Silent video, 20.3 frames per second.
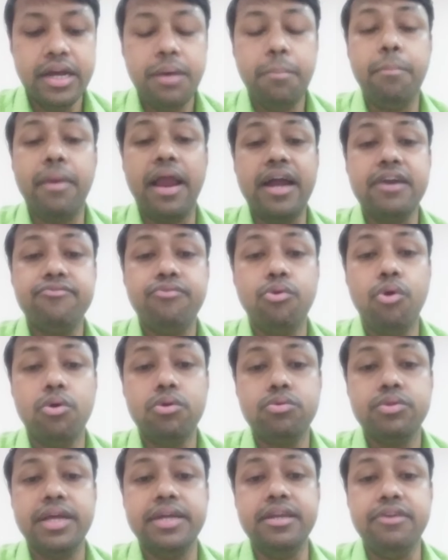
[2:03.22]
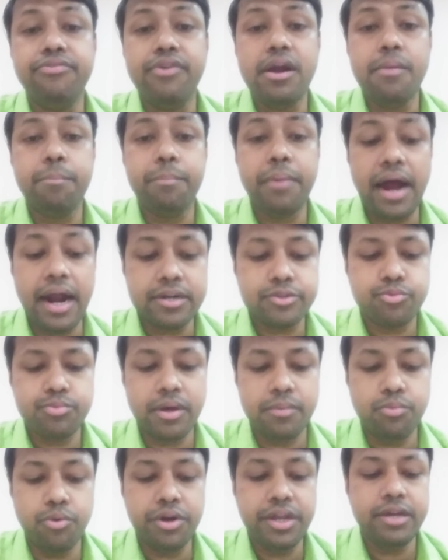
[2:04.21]
blood flow to the different parts of
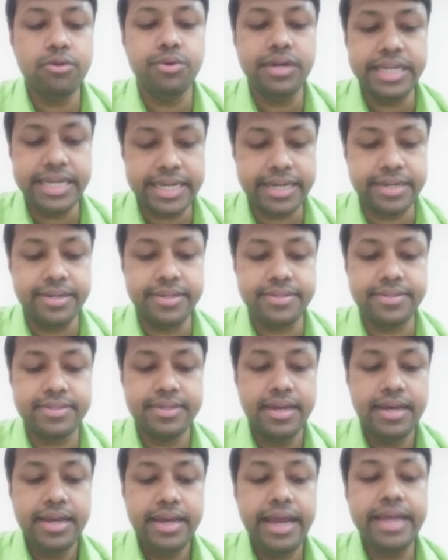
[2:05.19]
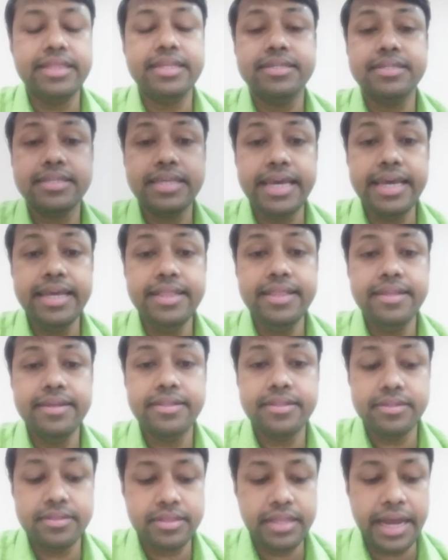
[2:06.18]
the body will decrease. In the skin,
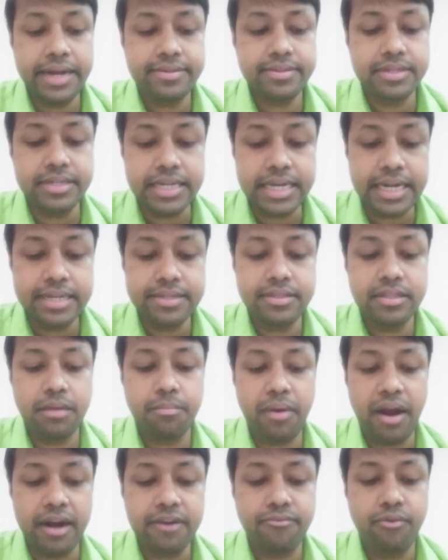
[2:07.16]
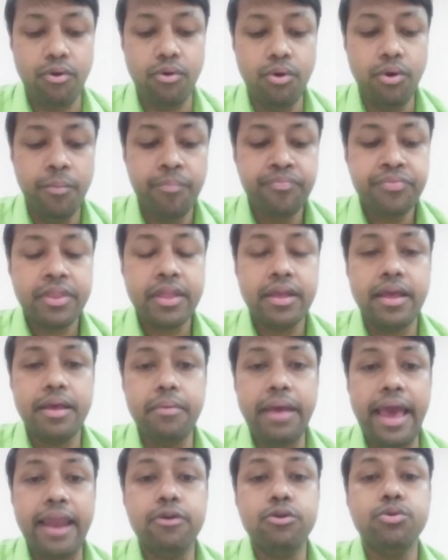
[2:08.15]
there is a decrease in the blood flow
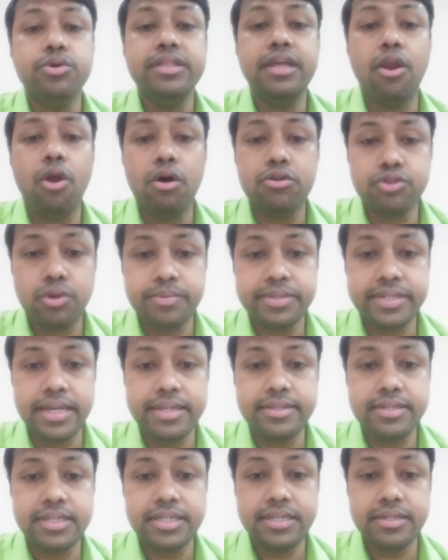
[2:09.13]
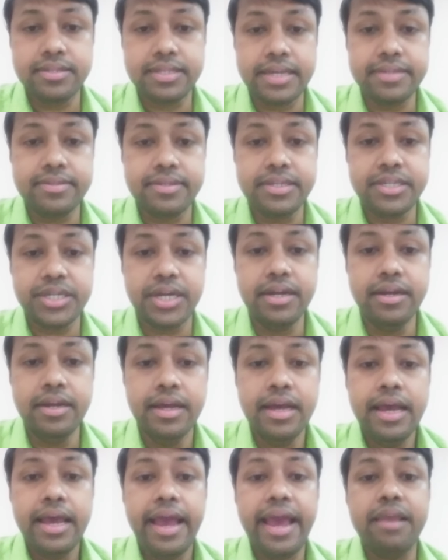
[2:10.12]
along with the loss of sensation,
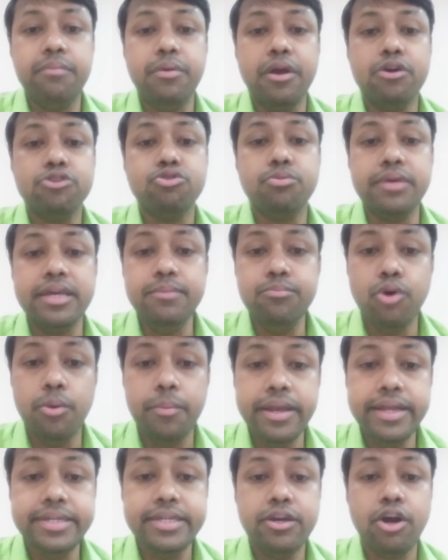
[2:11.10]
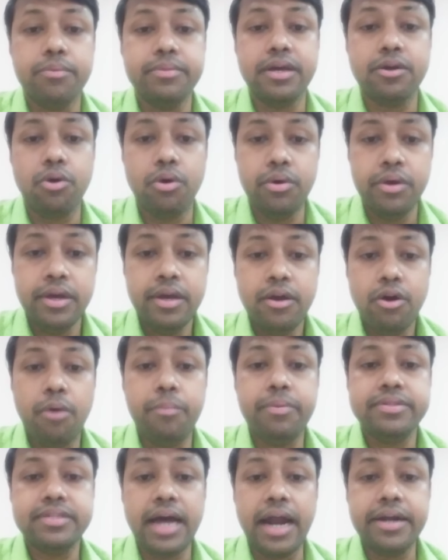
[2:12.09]
and because of immobility of
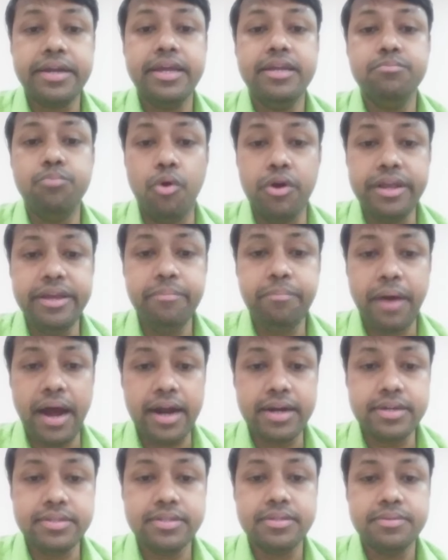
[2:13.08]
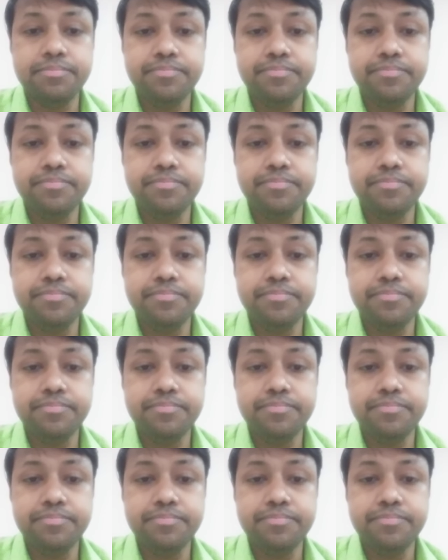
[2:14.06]
a certain body parts,